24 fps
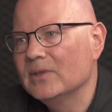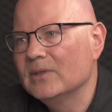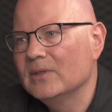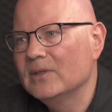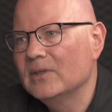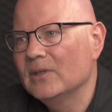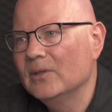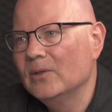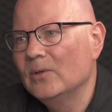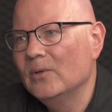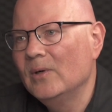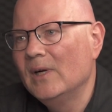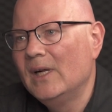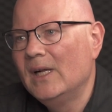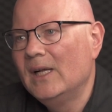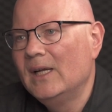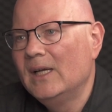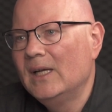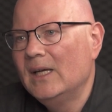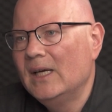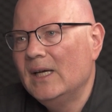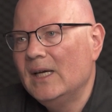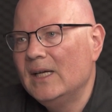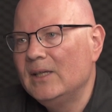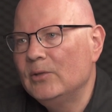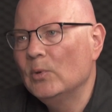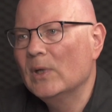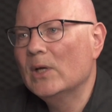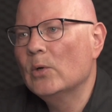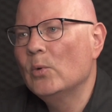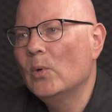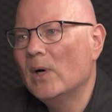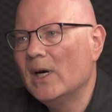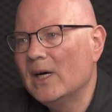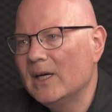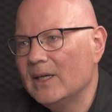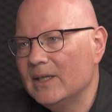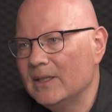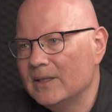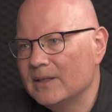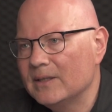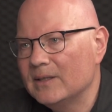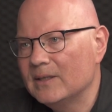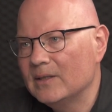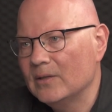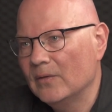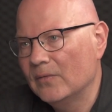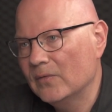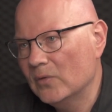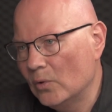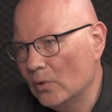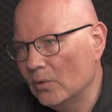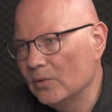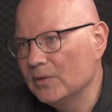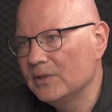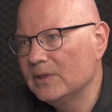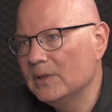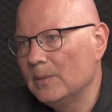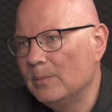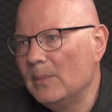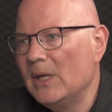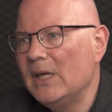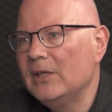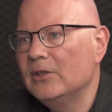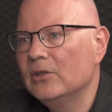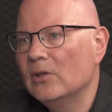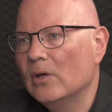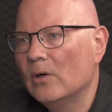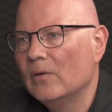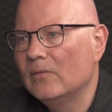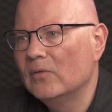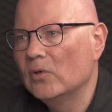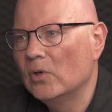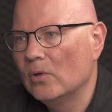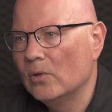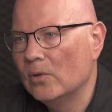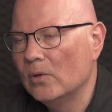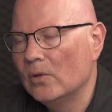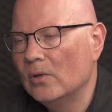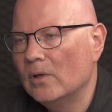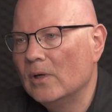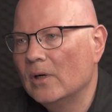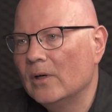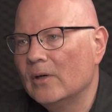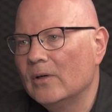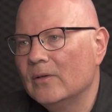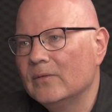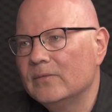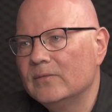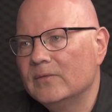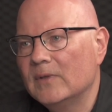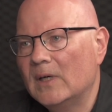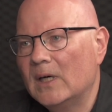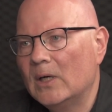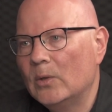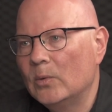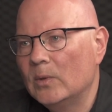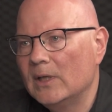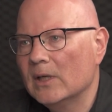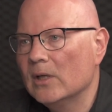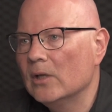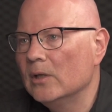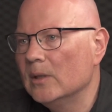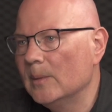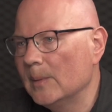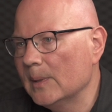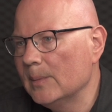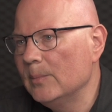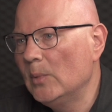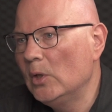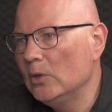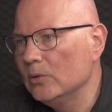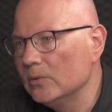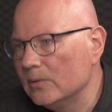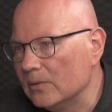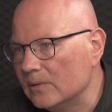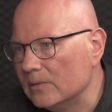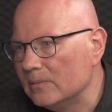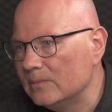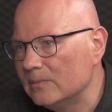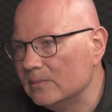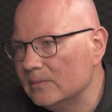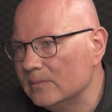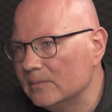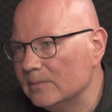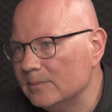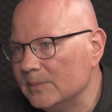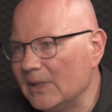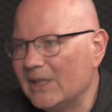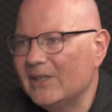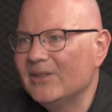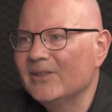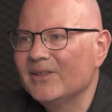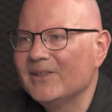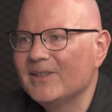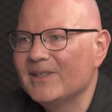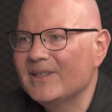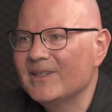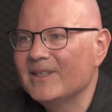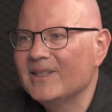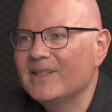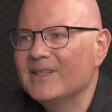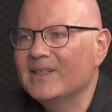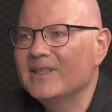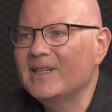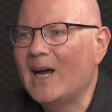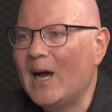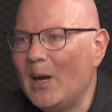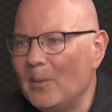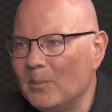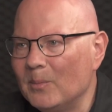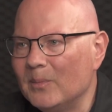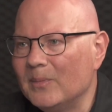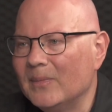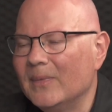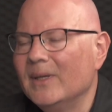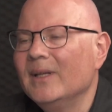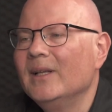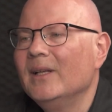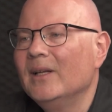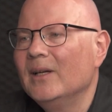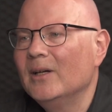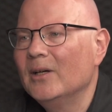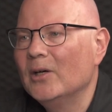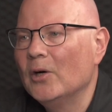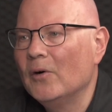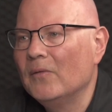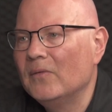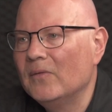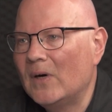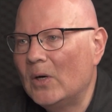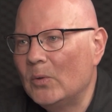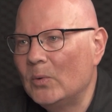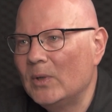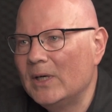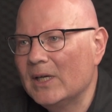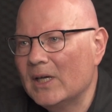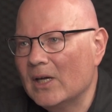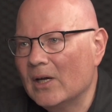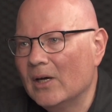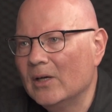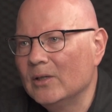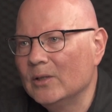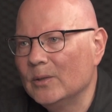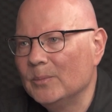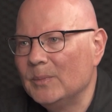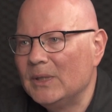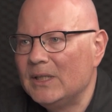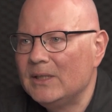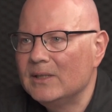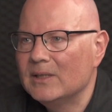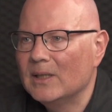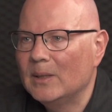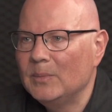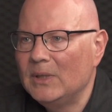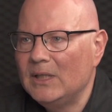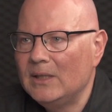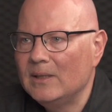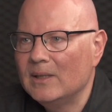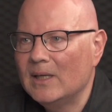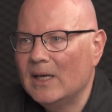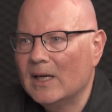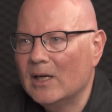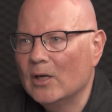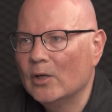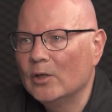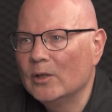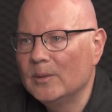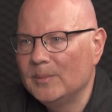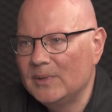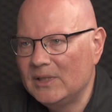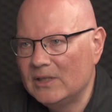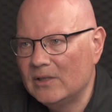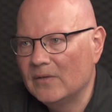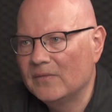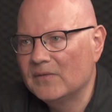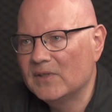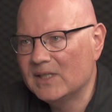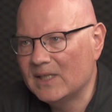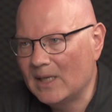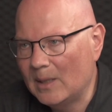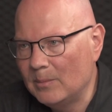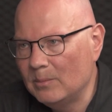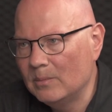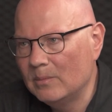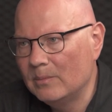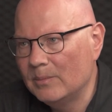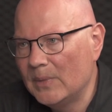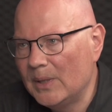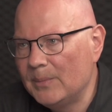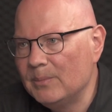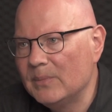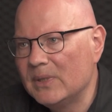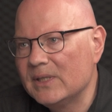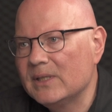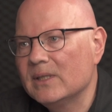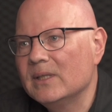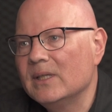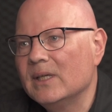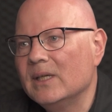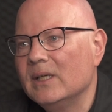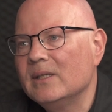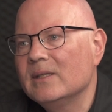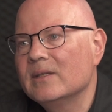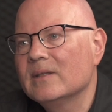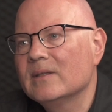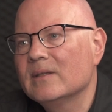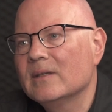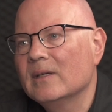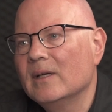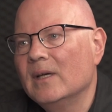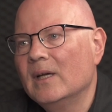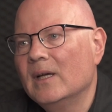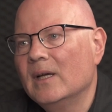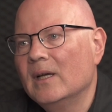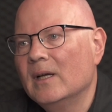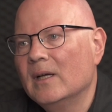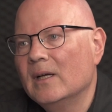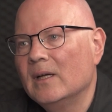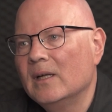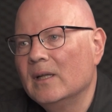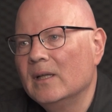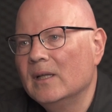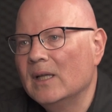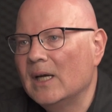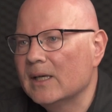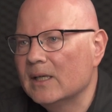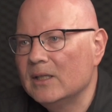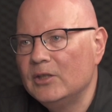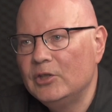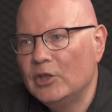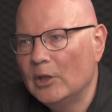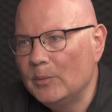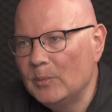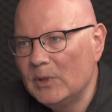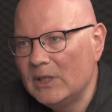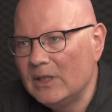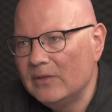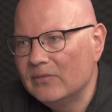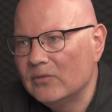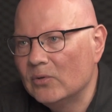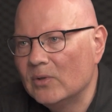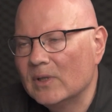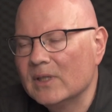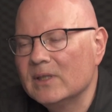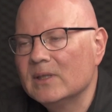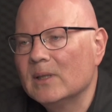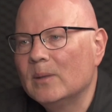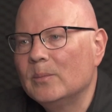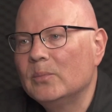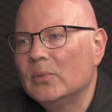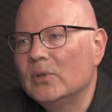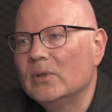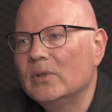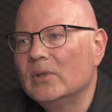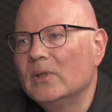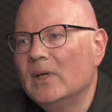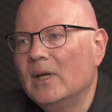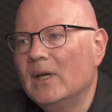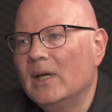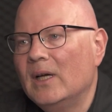So it requires, of course, the major overhaul of our economic model, because some of our economies, I mean, economies of some member states, like Germany, for example,